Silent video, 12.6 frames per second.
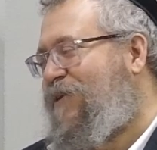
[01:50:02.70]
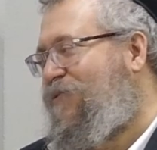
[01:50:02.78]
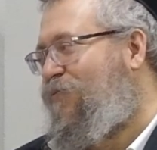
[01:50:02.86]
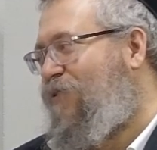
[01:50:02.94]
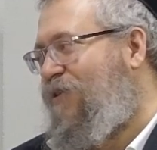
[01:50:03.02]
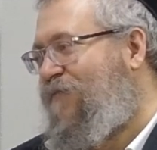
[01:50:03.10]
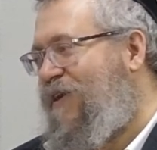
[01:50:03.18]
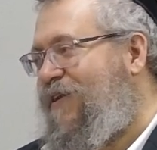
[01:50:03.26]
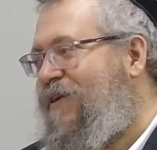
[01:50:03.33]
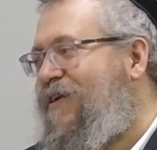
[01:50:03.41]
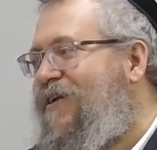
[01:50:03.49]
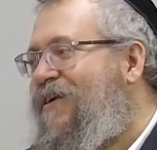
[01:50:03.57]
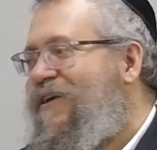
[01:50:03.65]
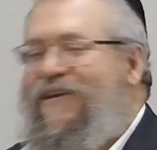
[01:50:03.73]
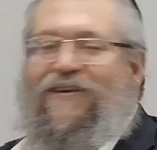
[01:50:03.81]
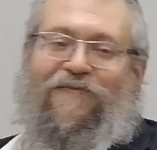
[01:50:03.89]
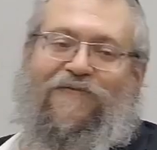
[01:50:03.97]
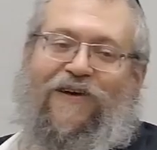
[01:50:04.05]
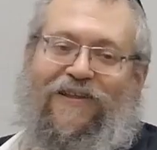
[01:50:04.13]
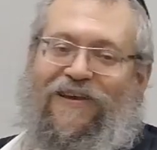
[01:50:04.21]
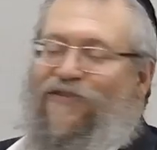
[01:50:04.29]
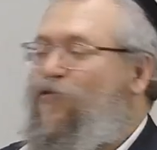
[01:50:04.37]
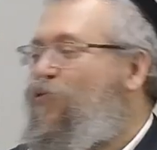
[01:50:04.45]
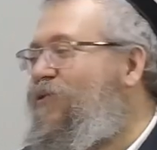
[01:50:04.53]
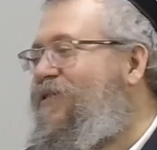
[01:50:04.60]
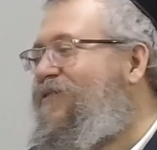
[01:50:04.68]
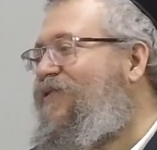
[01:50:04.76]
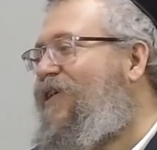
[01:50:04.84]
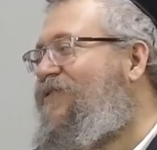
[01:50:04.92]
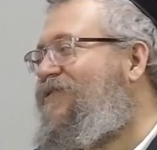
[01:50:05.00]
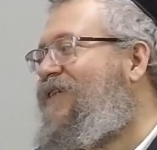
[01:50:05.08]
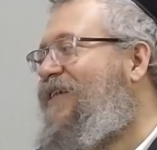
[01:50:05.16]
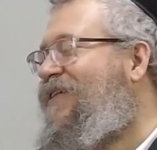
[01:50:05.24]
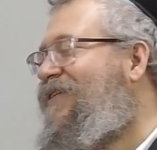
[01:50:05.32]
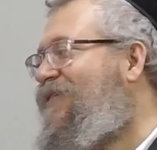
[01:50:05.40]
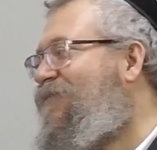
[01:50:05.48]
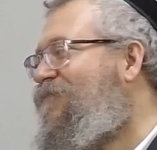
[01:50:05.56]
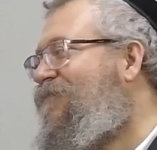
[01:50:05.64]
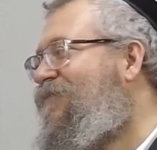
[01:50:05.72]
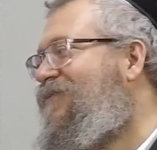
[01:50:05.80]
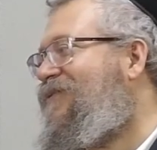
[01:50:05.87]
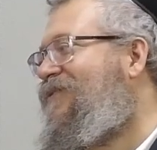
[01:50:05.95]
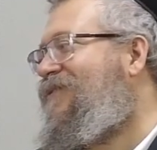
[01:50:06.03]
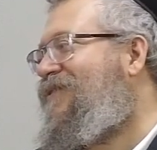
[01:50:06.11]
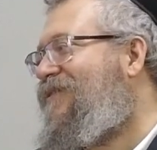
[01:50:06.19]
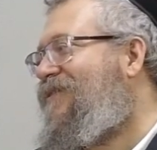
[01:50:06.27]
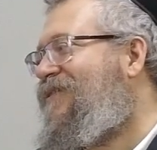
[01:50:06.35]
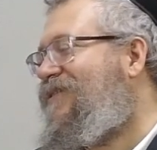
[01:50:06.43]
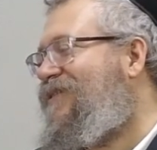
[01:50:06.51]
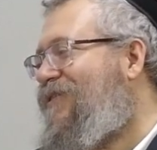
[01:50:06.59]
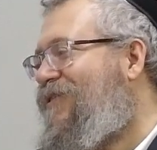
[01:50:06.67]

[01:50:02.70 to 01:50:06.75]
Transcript: the black hole, in finite, limited existence,